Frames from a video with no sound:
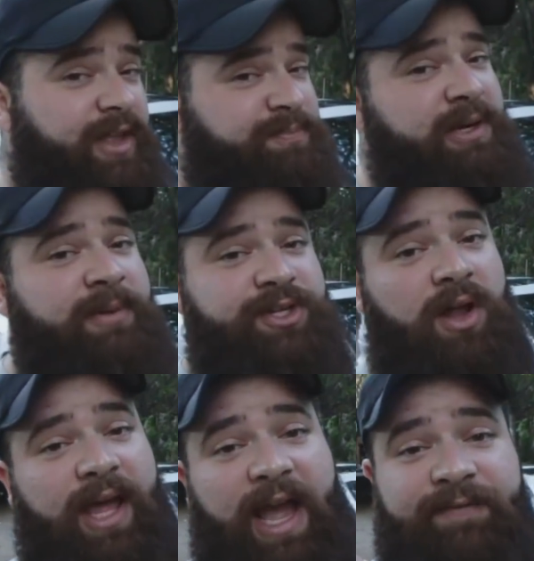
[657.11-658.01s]
think that's pretty much
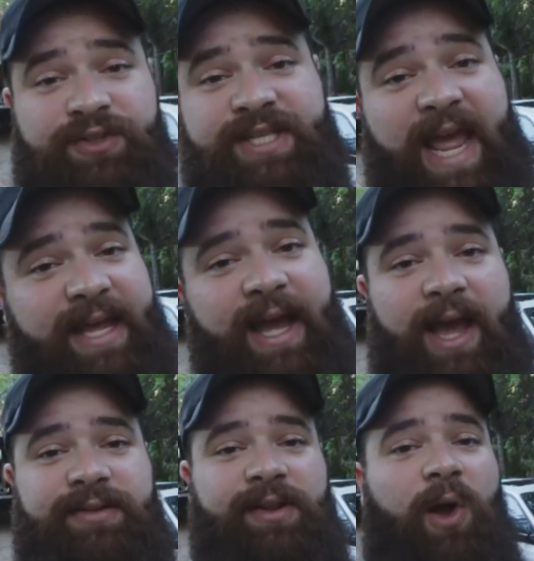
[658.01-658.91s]
all I have for today,
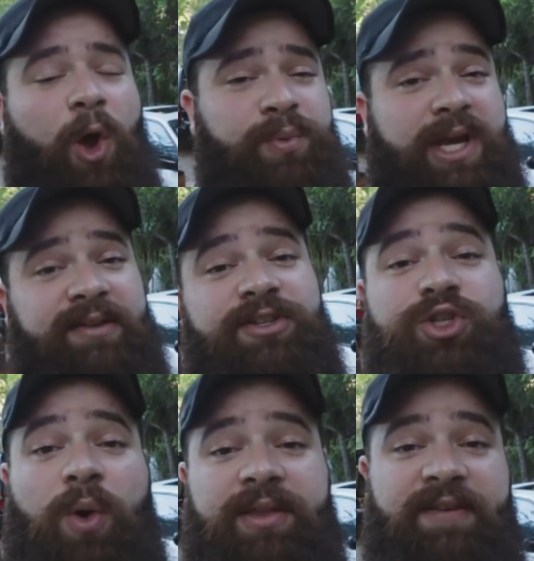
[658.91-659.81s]
guys, though. I hope you guys
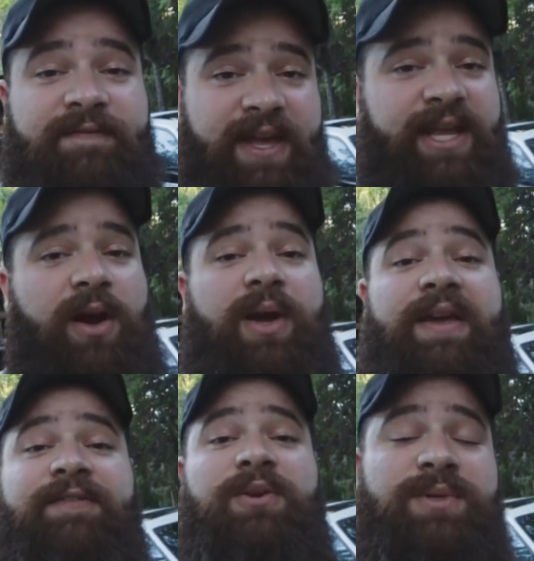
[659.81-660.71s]
enjoyed the video.
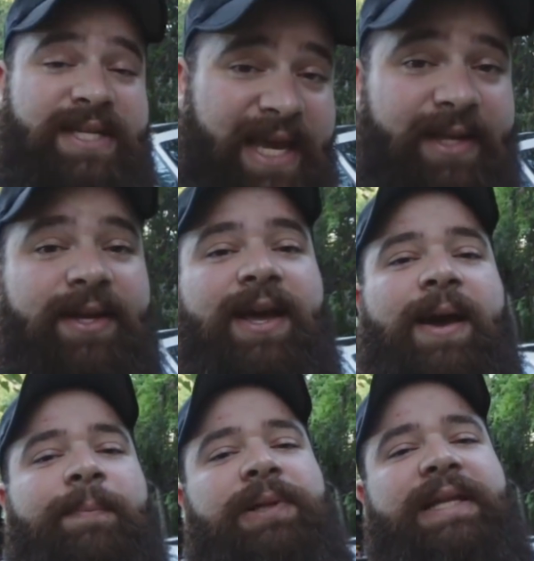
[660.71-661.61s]
If you did,
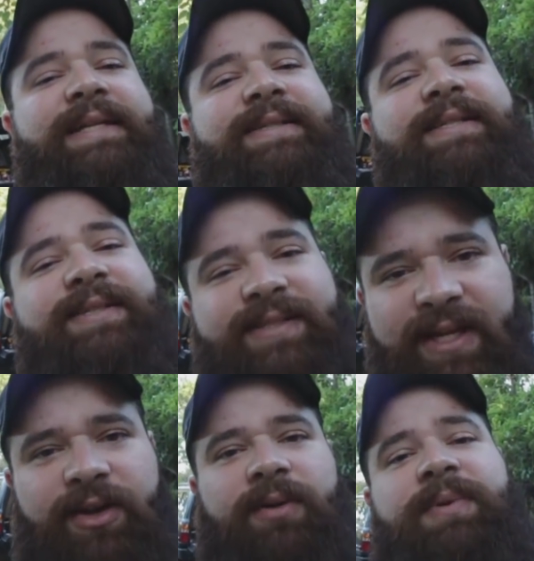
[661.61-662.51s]
please
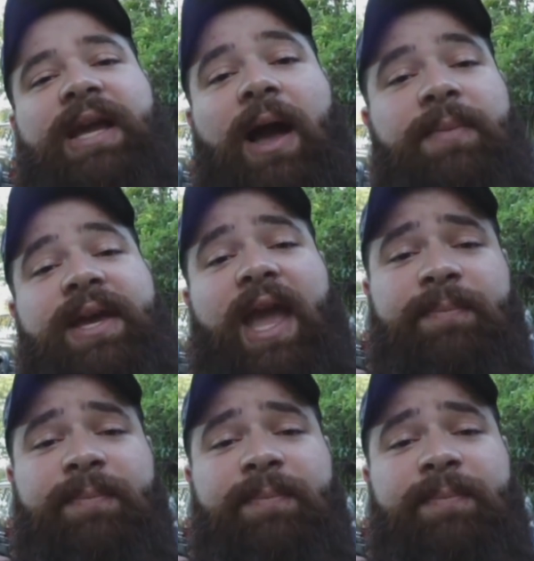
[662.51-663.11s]
consider becoming a